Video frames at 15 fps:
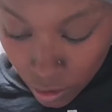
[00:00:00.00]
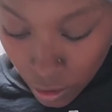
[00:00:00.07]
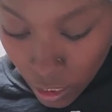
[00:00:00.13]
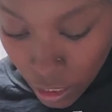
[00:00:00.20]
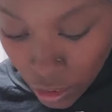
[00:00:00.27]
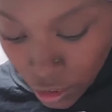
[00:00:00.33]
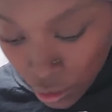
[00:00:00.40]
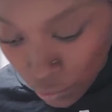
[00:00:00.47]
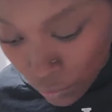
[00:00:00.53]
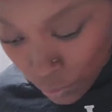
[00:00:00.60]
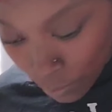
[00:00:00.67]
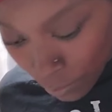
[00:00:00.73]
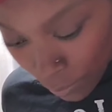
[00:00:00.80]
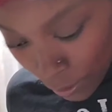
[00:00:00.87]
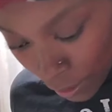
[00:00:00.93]
Yeah, so
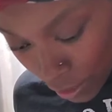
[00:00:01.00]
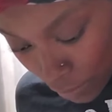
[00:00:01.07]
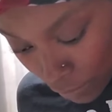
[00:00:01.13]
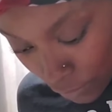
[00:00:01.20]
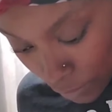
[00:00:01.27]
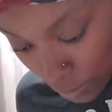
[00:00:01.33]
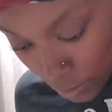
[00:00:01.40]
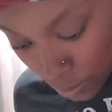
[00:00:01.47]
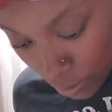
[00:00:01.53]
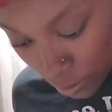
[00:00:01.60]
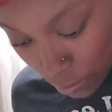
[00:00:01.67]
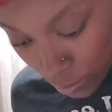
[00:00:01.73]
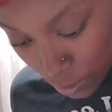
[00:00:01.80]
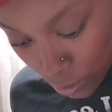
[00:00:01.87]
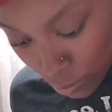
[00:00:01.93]
what brand of lip
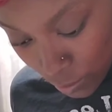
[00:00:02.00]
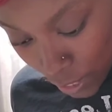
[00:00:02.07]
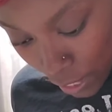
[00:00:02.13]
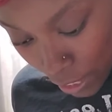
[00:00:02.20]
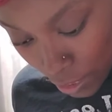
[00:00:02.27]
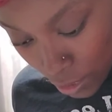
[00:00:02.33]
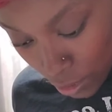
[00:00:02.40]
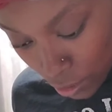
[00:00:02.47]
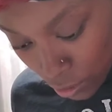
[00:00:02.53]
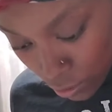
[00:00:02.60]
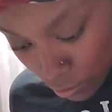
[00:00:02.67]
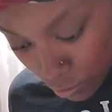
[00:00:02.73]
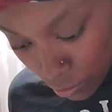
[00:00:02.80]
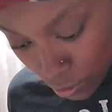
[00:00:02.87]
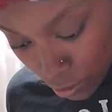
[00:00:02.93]
scrub do you guys
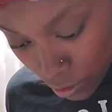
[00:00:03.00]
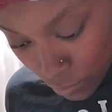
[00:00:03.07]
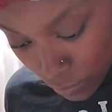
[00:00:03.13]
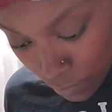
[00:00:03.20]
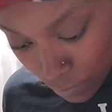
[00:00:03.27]
use?